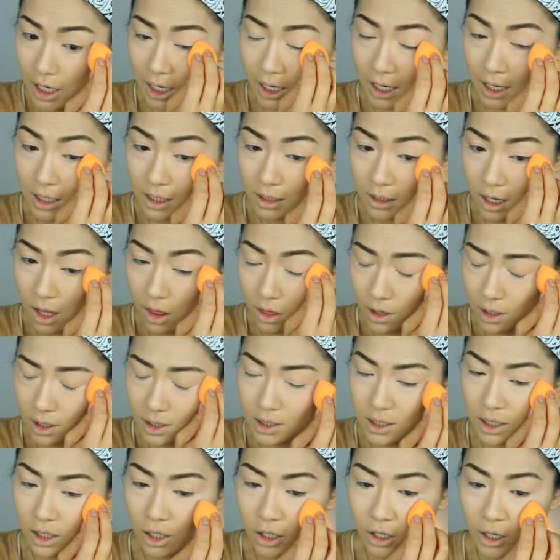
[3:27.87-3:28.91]
and the
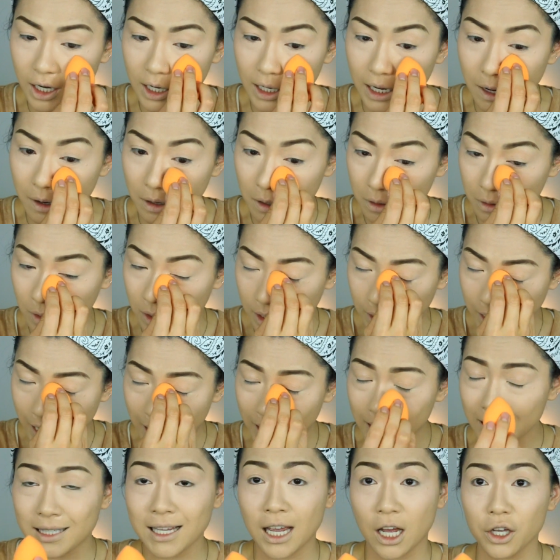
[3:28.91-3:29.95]
concealer, and I
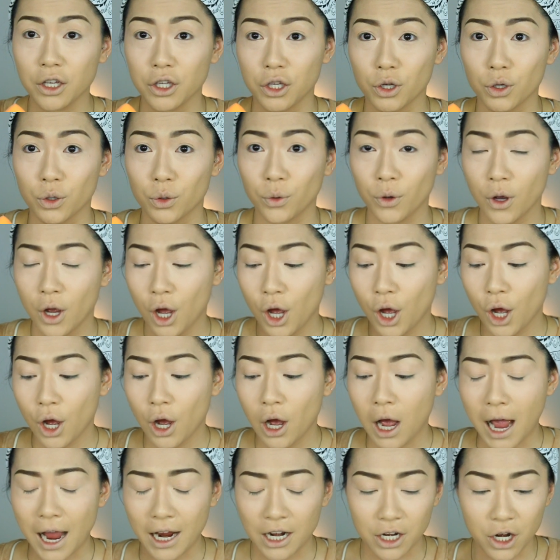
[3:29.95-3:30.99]
gotta tell you,
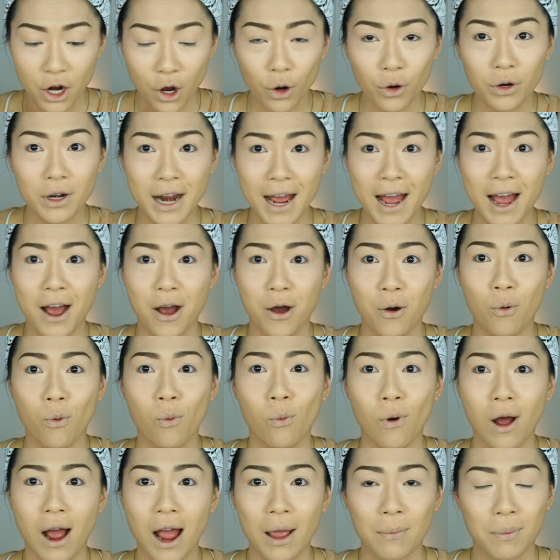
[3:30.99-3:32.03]
I know now
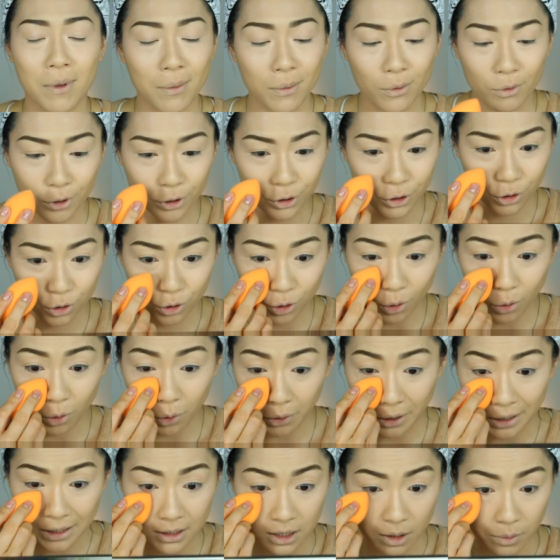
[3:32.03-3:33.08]
why people are so
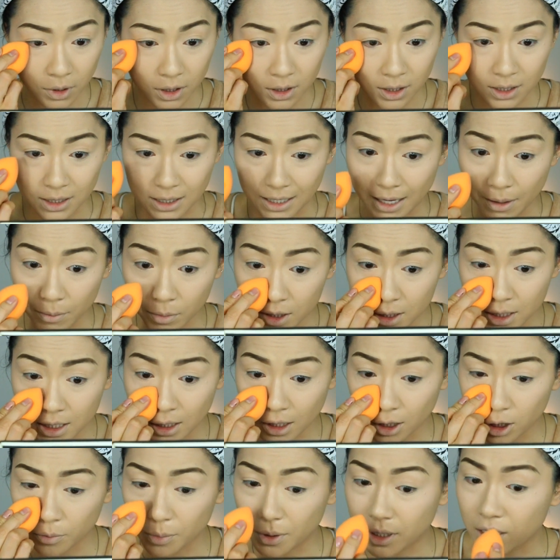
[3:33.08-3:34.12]
crazy about this damn
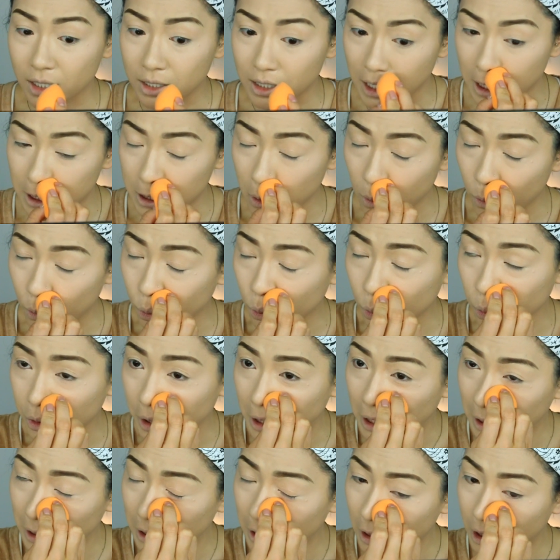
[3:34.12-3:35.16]
concealer, because it's
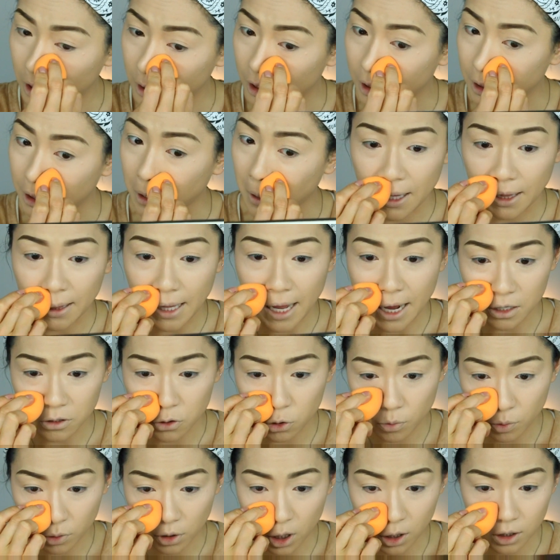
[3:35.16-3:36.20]
really good, it lasts
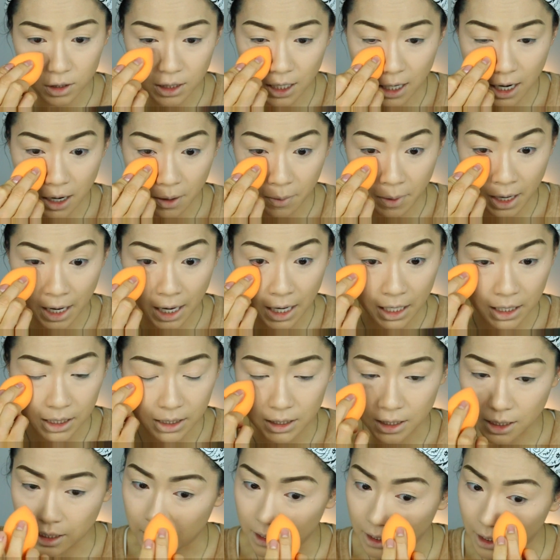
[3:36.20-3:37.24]
super long time,
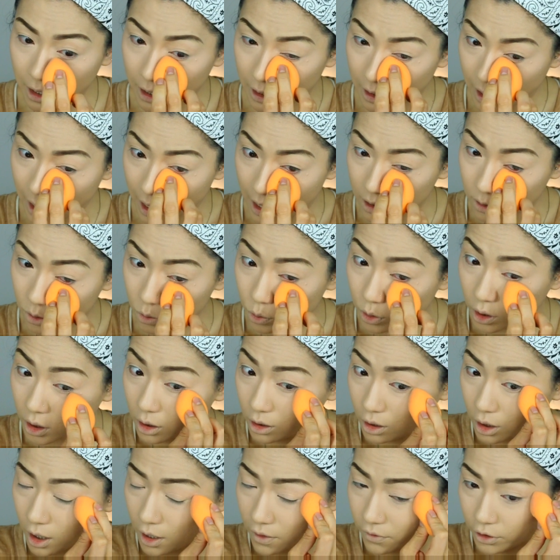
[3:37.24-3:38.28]
and it has really
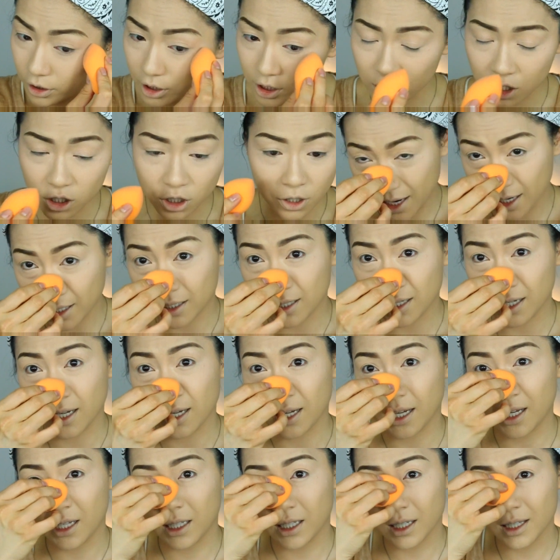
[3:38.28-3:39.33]
good coverage, and
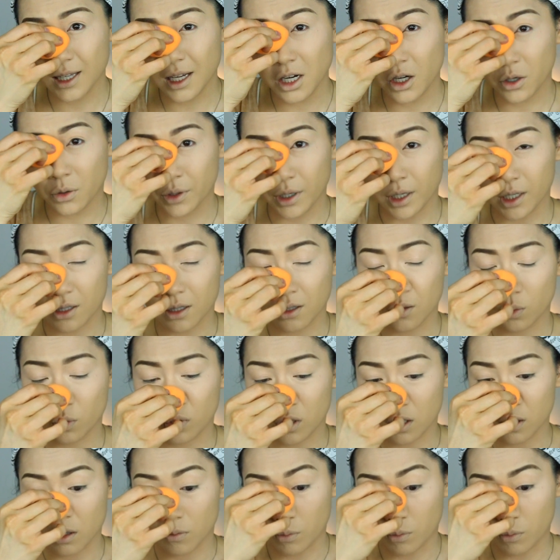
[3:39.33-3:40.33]
it doesn't crease, which is